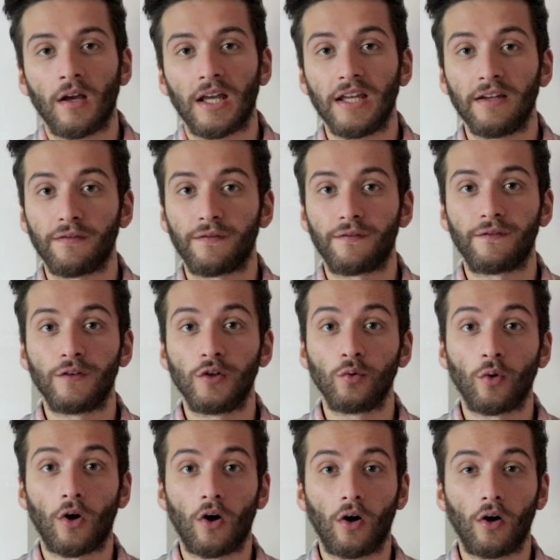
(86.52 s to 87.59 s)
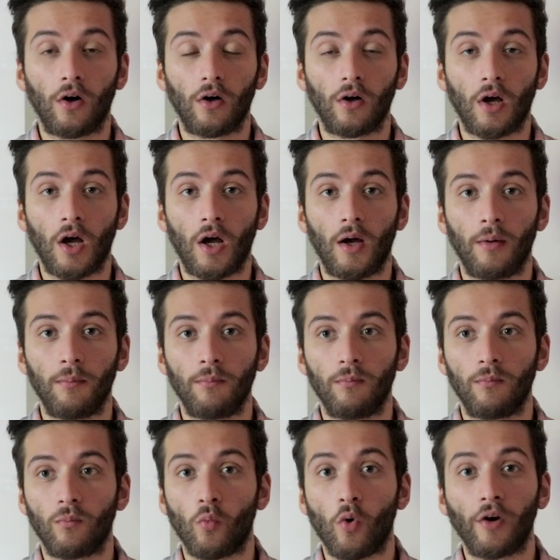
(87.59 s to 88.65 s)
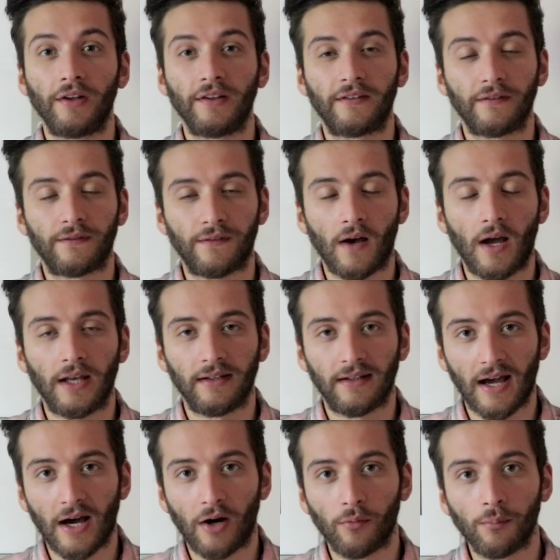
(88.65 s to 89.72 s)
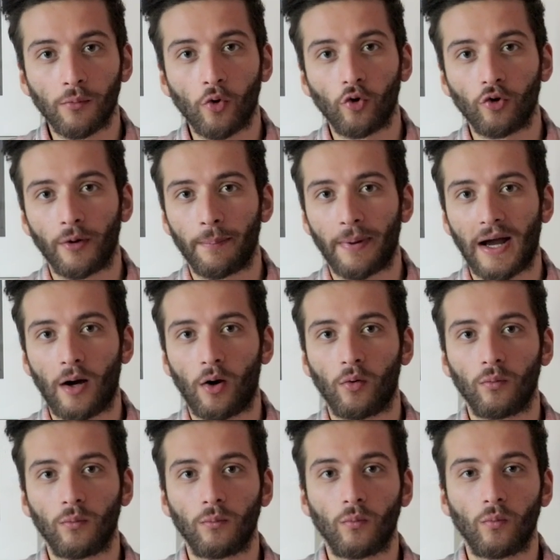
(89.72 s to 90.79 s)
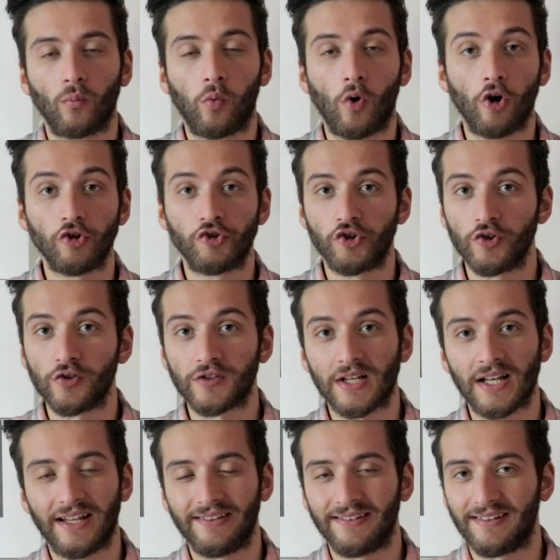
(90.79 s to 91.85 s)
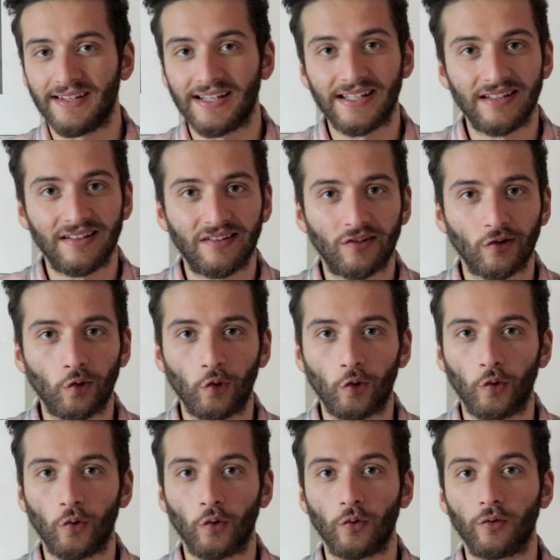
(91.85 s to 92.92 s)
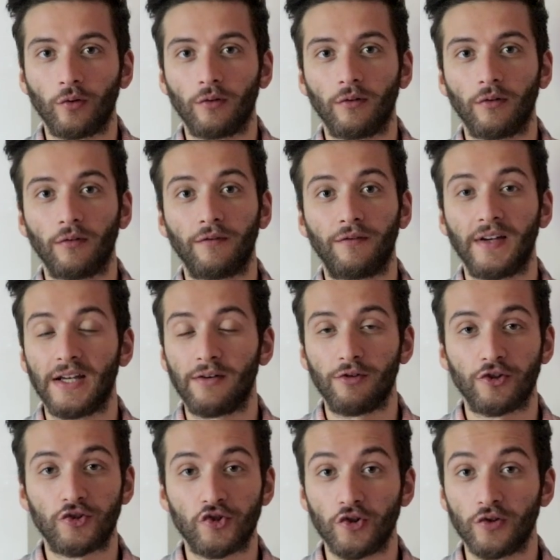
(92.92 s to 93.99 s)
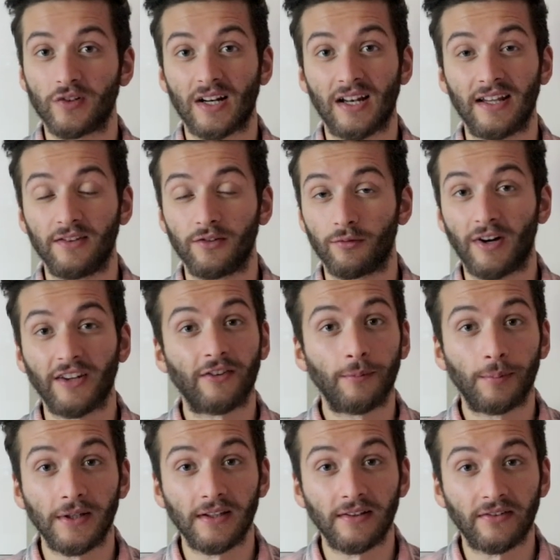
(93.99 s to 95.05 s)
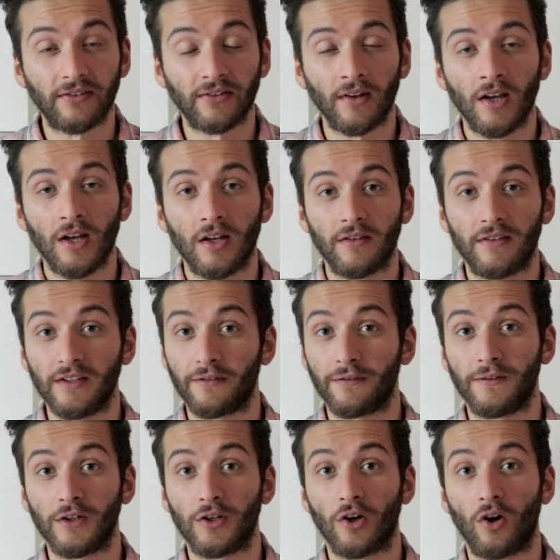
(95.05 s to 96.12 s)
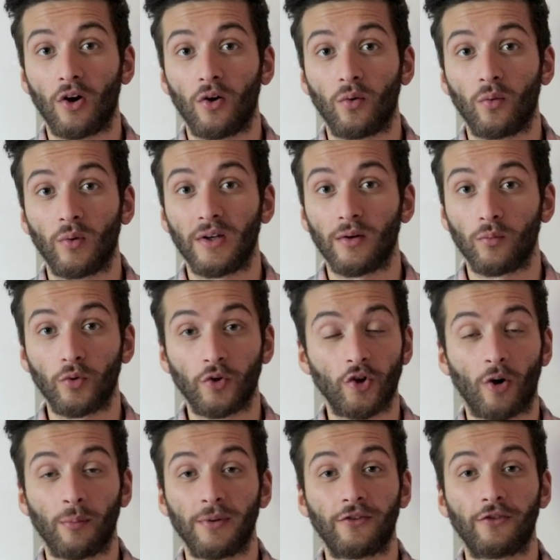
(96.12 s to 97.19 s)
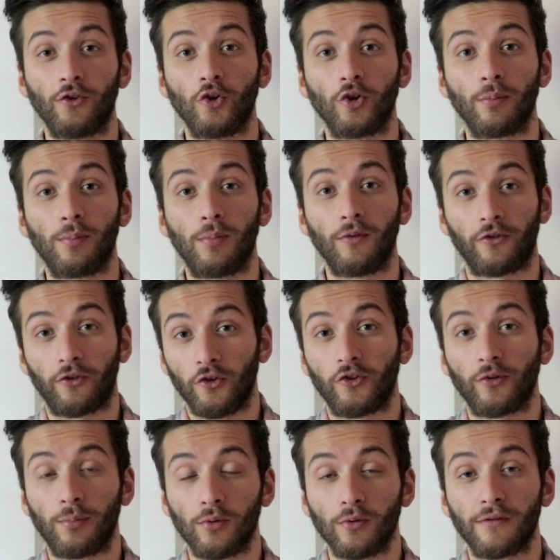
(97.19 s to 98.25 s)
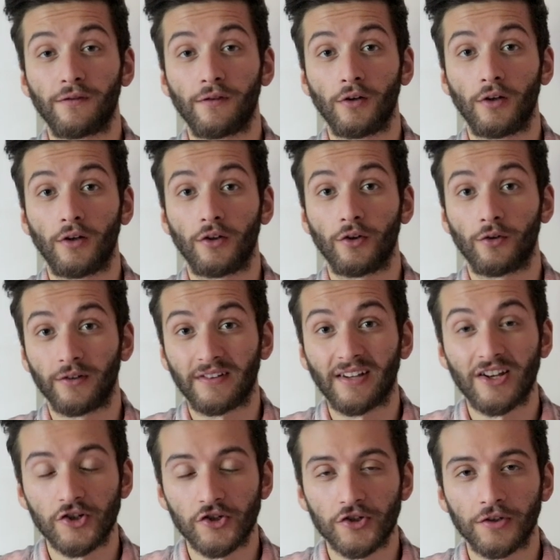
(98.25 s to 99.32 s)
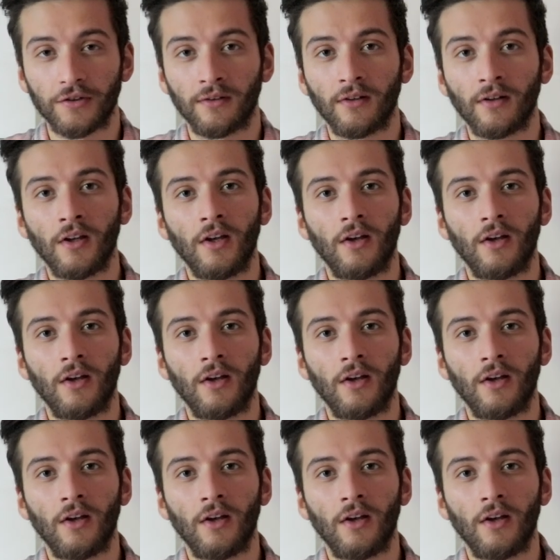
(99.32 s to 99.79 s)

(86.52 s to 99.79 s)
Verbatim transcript: If you are um, wanting to find out more about what a juice cleanse is or various juice cleanse recipes, this video would not be suit suitable for your intention.